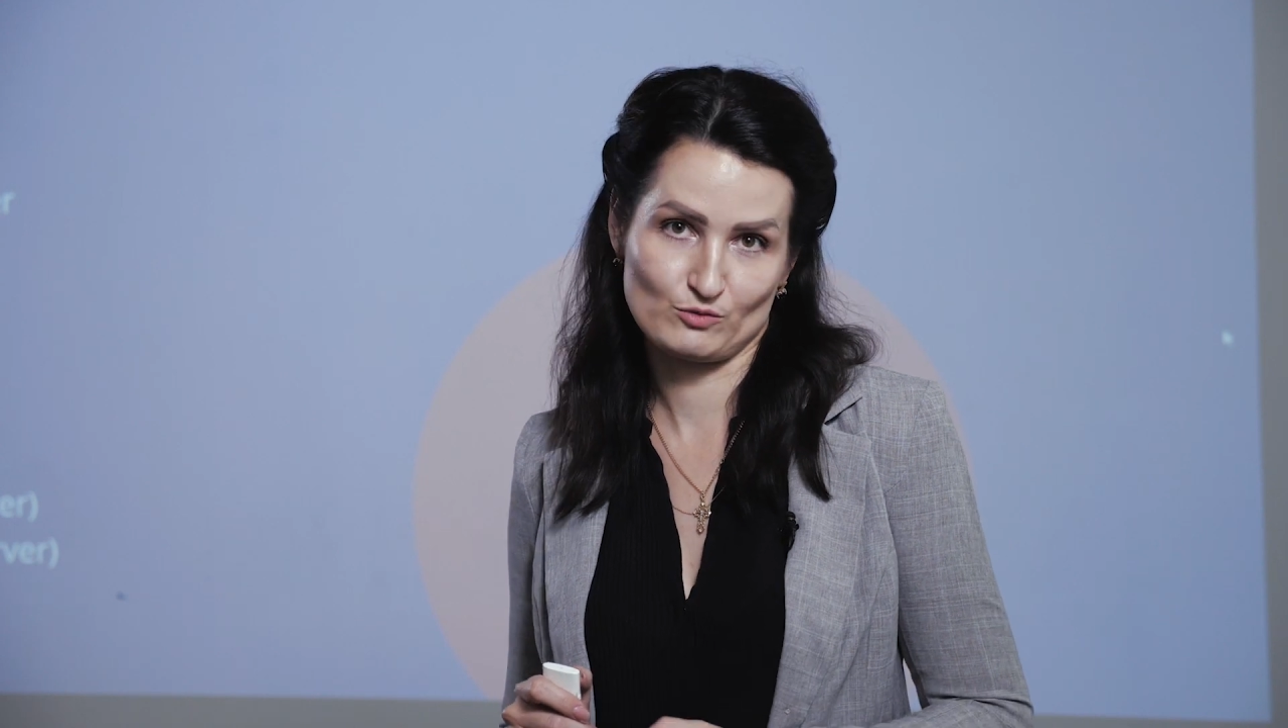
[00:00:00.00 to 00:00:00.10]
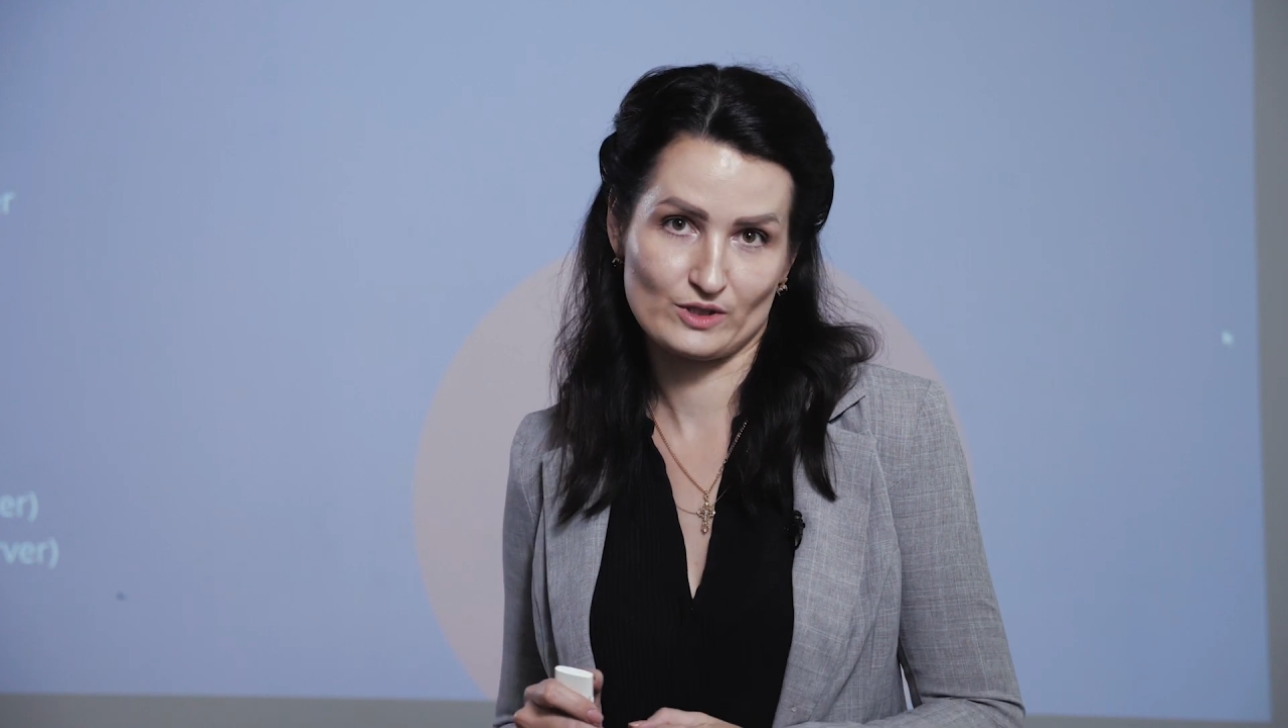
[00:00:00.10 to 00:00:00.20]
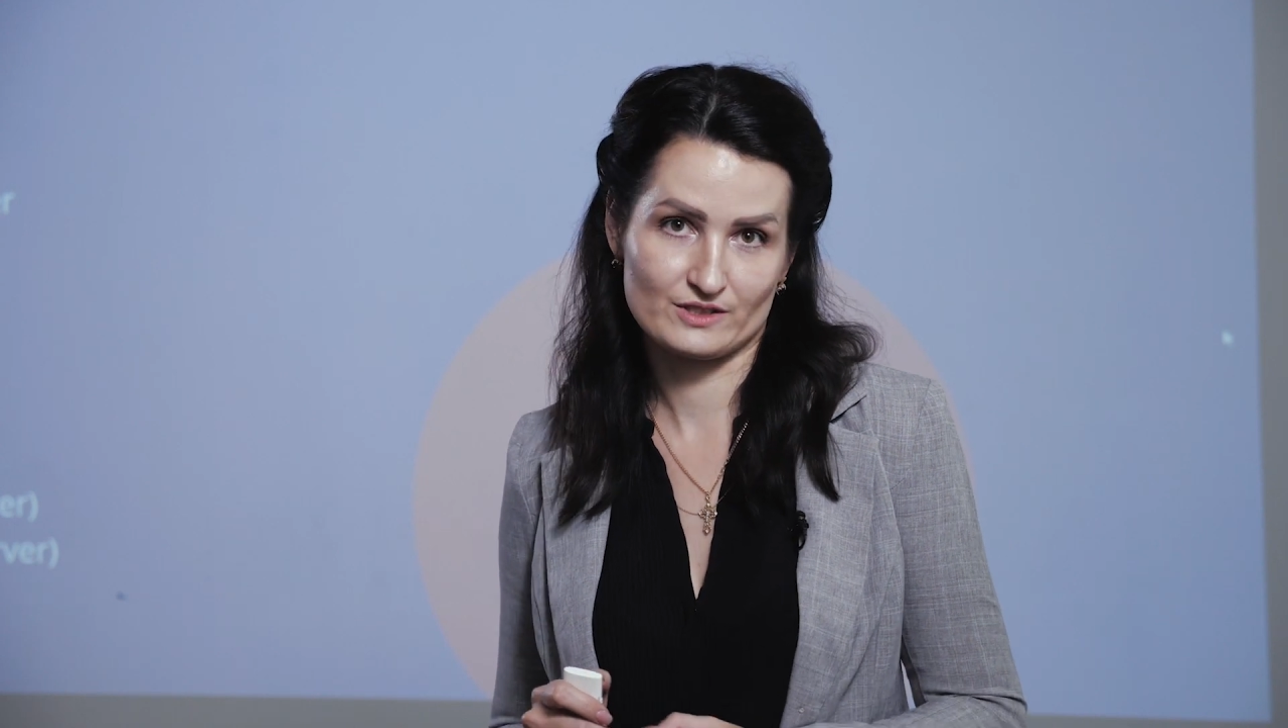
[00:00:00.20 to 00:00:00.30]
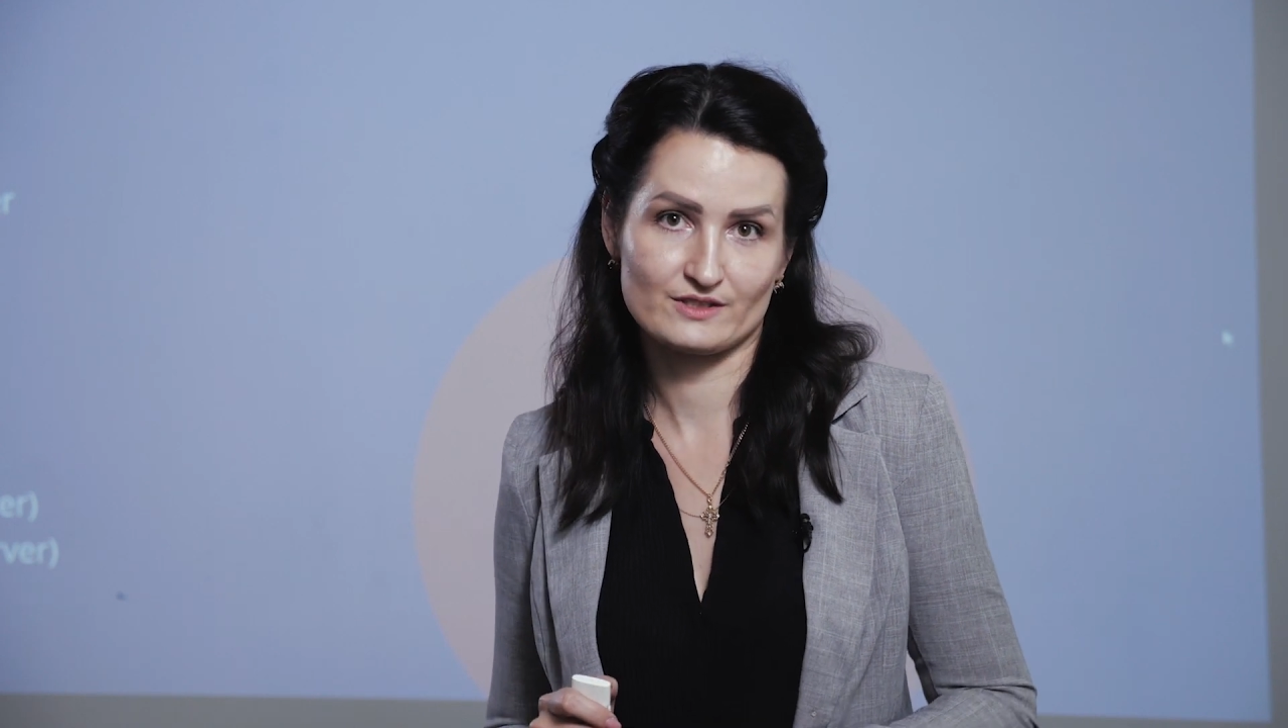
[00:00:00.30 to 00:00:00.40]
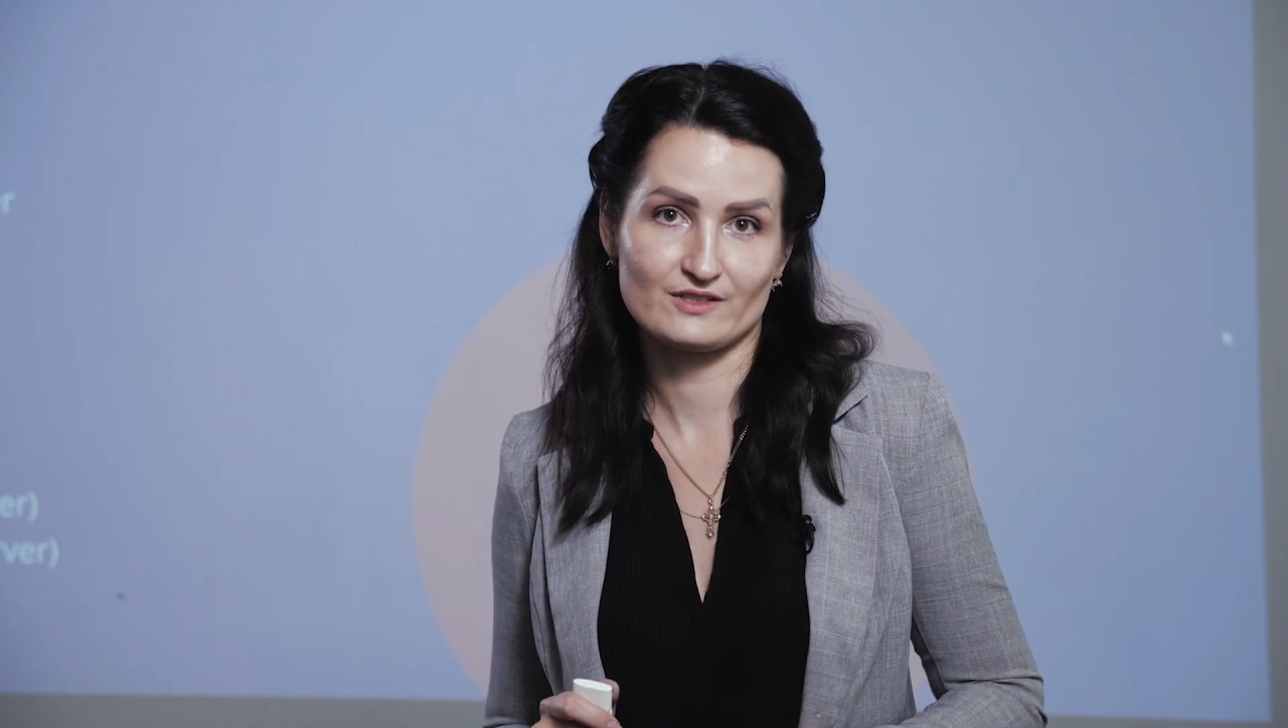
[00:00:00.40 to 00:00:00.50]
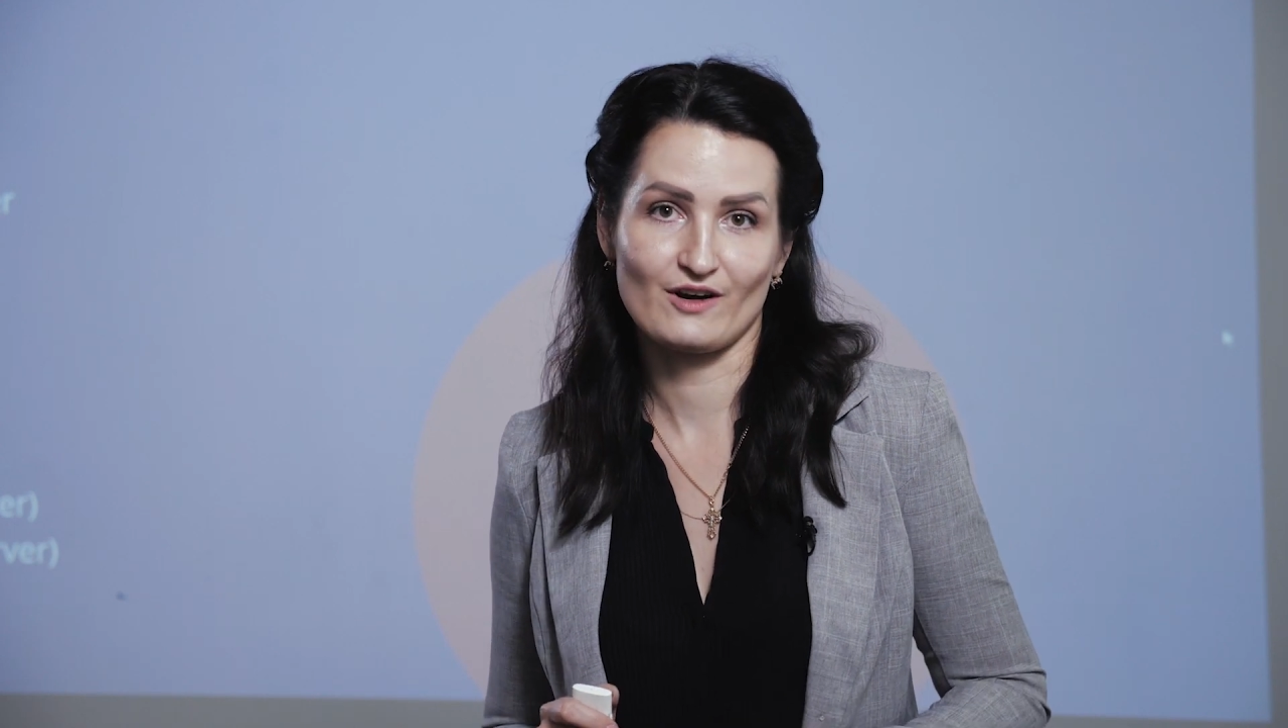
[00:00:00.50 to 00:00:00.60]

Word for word: wanted